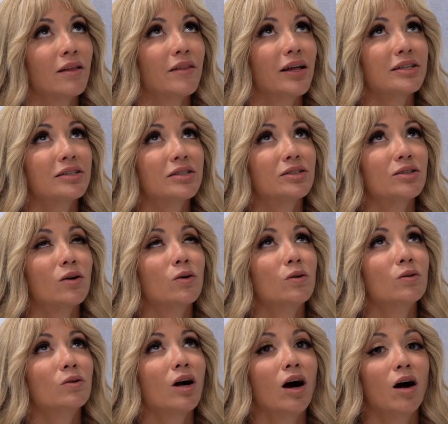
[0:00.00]
That's
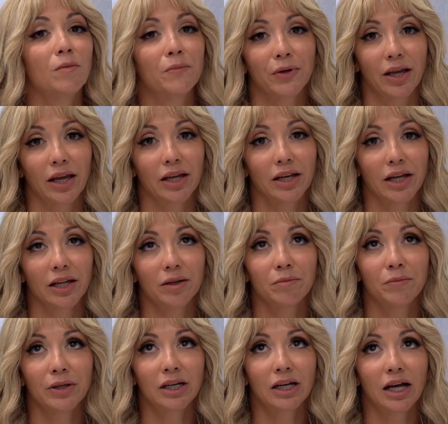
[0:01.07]
so complicated,
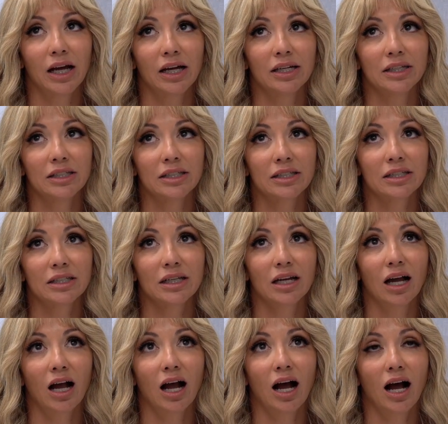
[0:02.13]
because
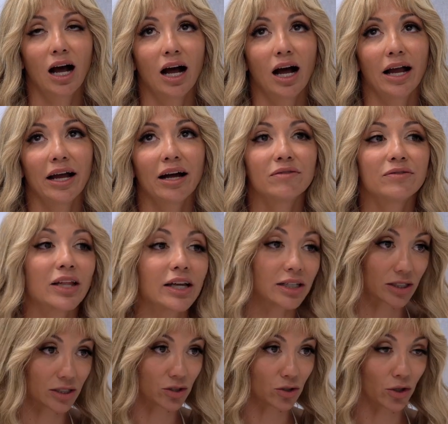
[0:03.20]
I have like
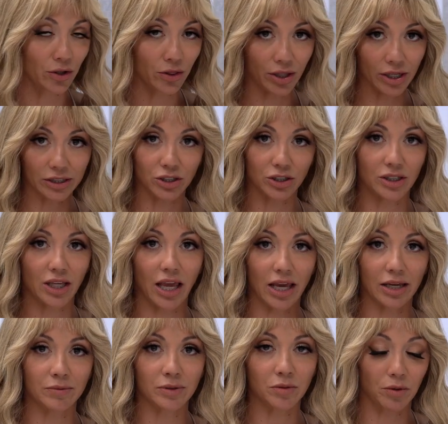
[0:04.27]
certain things just
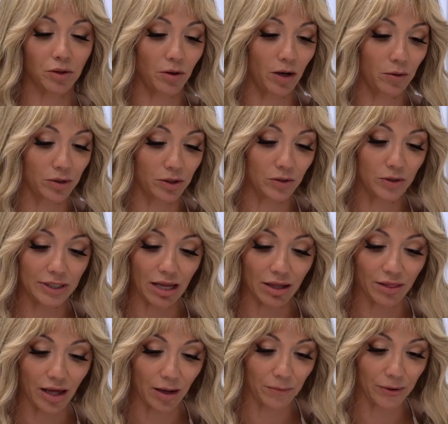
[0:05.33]
came to me right when you
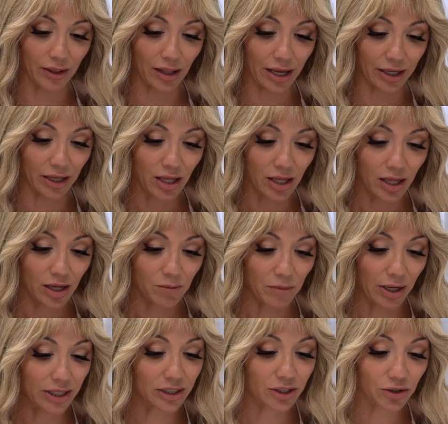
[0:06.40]
said that. But like my
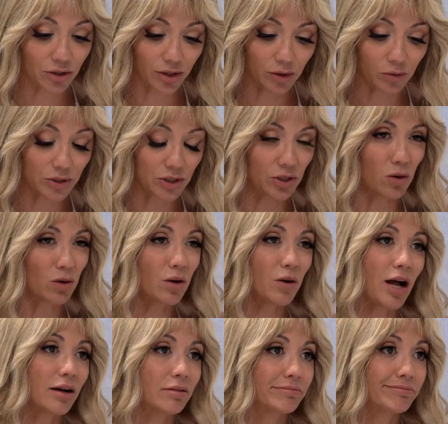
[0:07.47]
initial thing was don't go
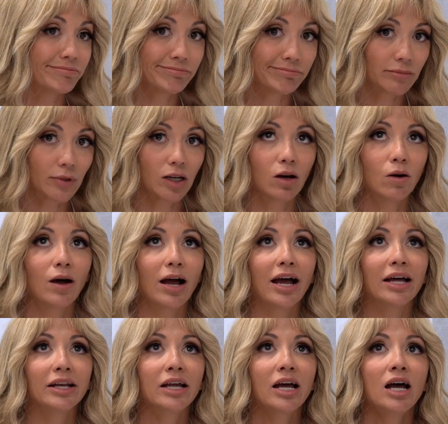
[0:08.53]
out.
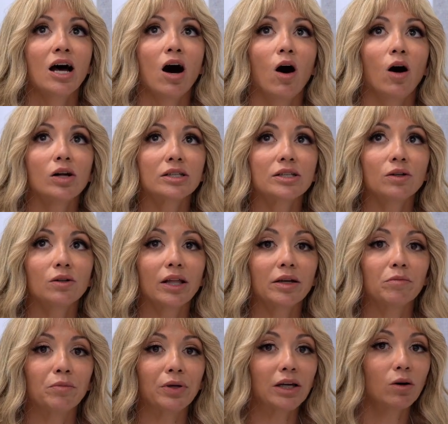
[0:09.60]
And also
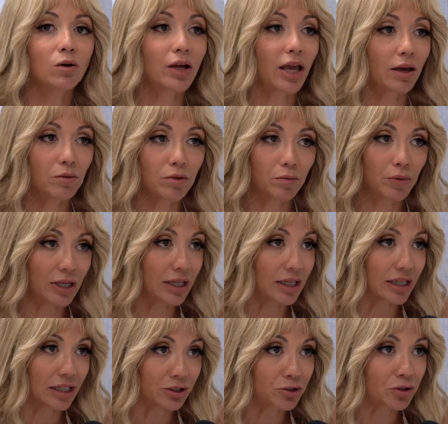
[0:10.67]
like be okay with being
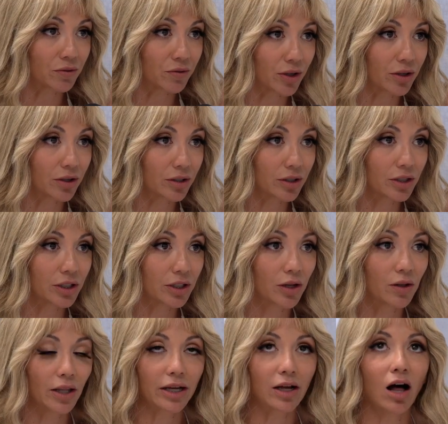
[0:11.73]
an introvert.
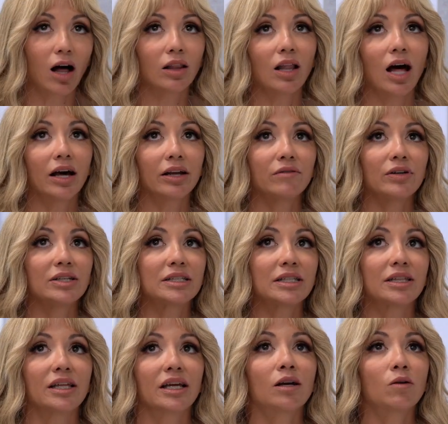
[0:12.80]
Like a lot of us
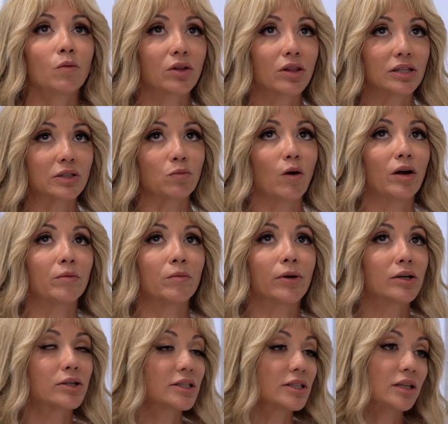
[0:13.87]
think we're this one
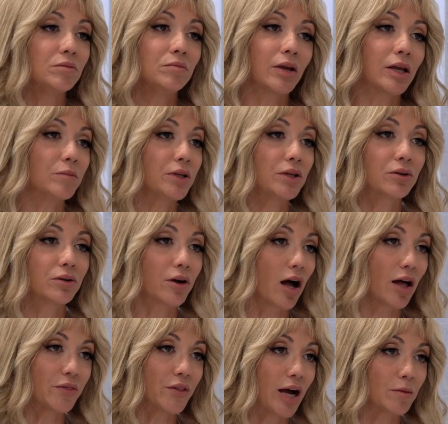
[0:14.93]
person, and maybe you're
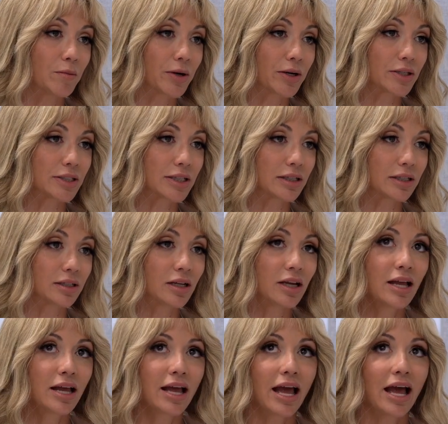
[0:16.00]
not that person.
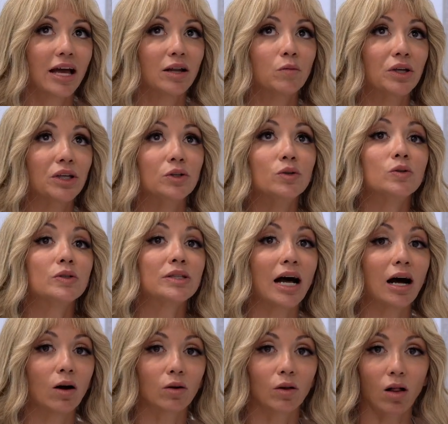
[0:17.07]
And we use
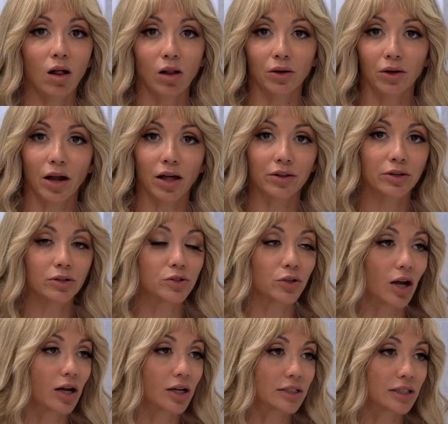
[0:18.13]
alcohol or other
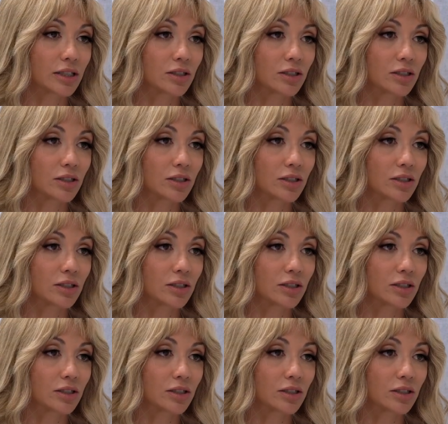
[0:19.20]
drugs